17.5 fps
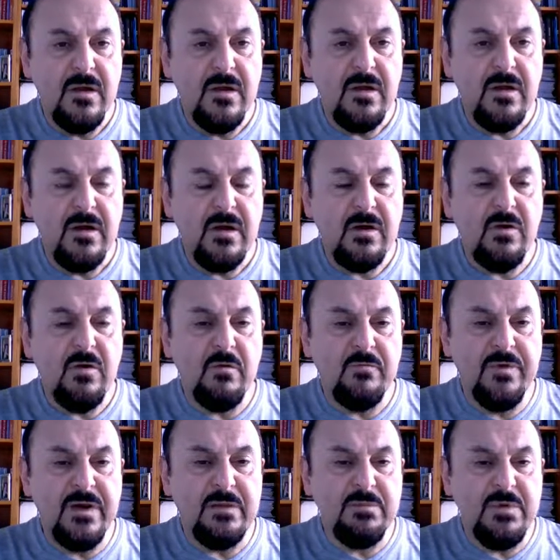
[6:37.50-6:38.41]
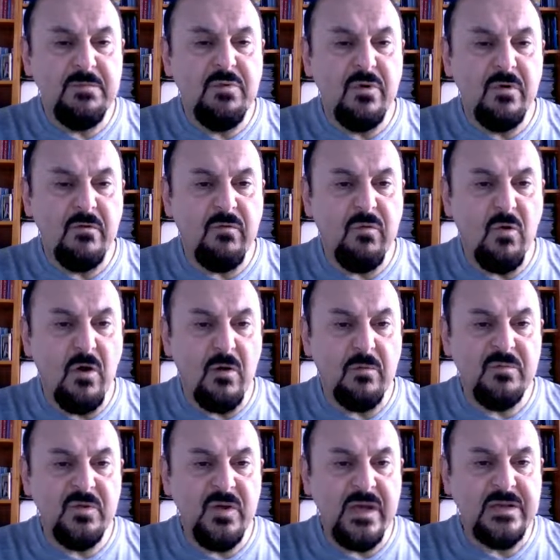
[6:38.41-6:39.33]
will be
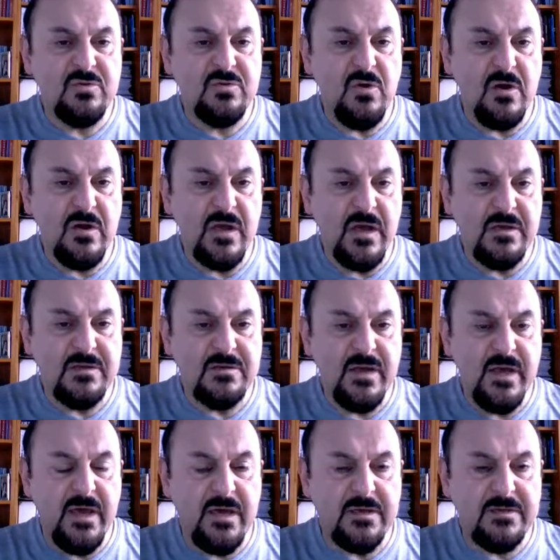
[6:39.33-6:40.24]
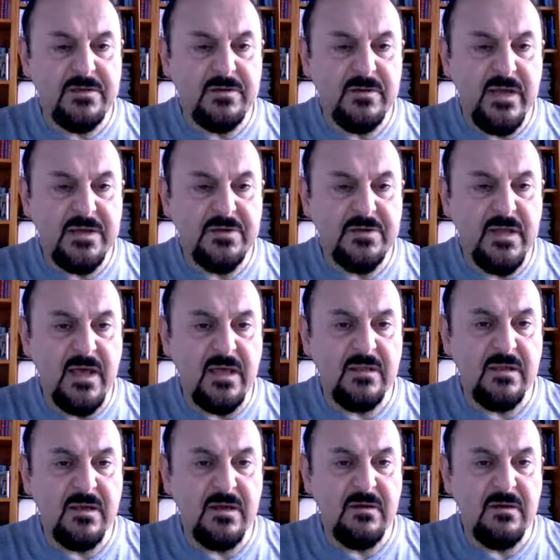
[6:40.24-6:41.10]
performed as long as x less than